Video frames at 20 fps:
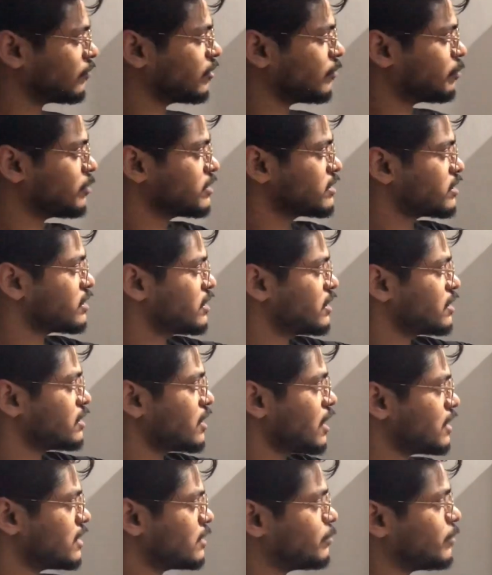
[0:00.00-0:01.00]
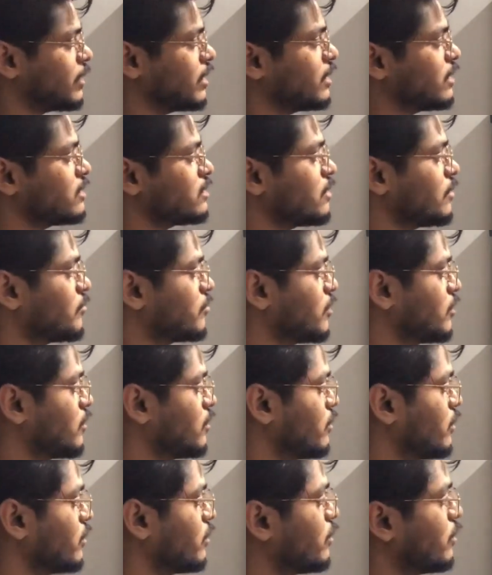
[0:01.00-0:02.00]
the person is aspirating
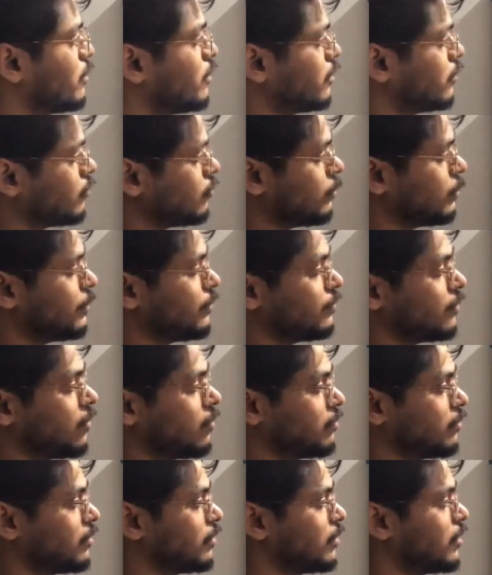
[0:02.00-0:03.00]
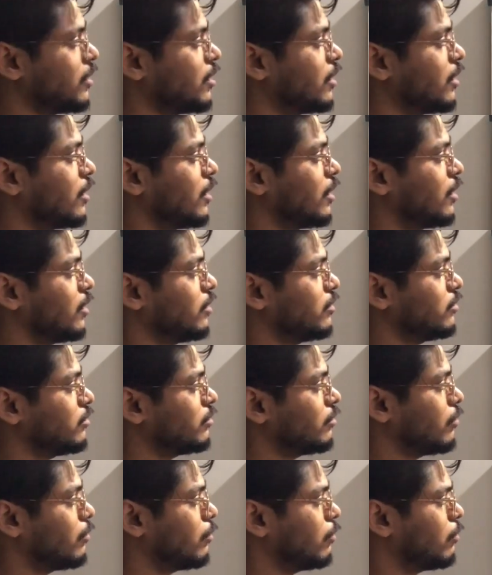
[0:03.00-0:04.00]
something, then it will be found.
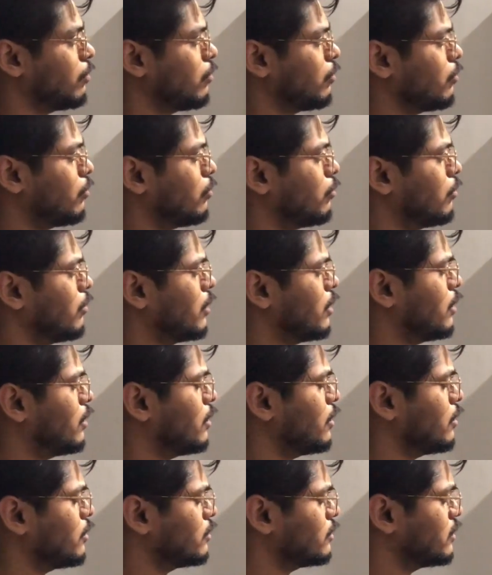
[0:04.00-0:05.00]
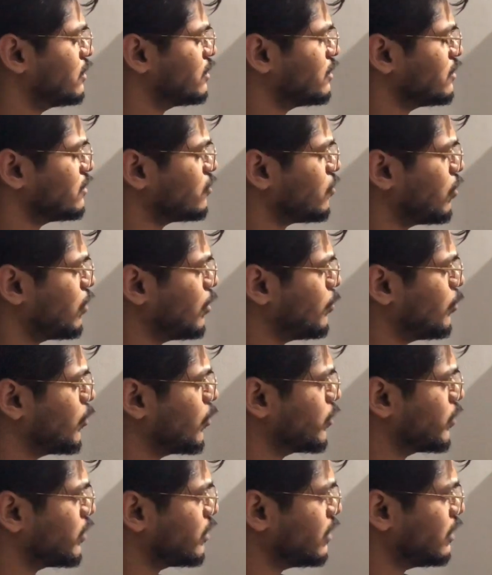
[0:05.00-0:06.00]
So this is all
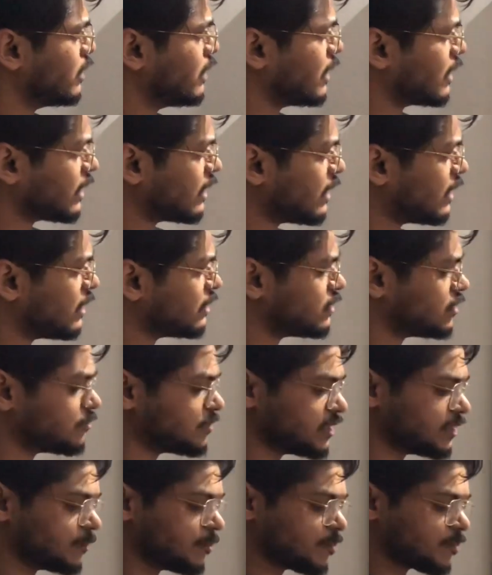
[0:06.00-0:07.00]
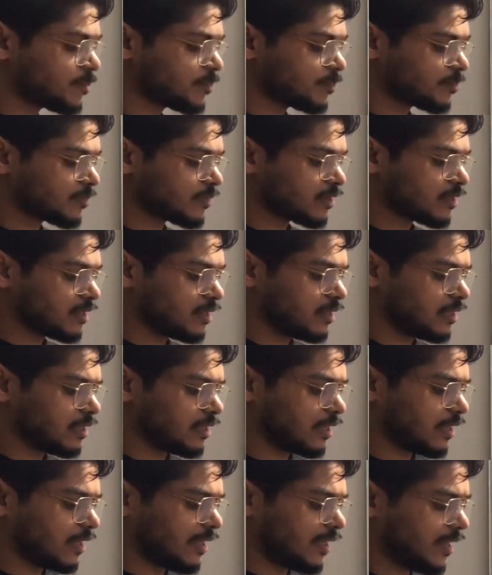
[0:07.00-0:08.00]
about lung anatomy.
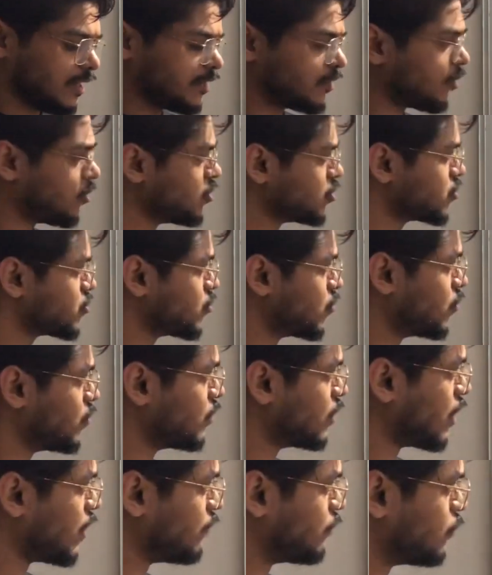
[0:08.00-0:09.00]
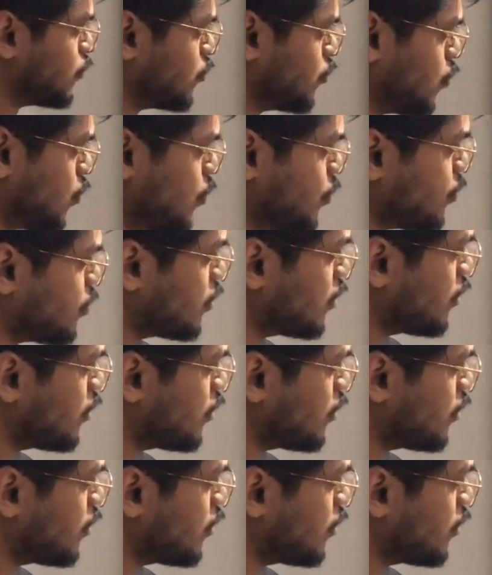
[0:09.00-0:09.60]
And also we have to know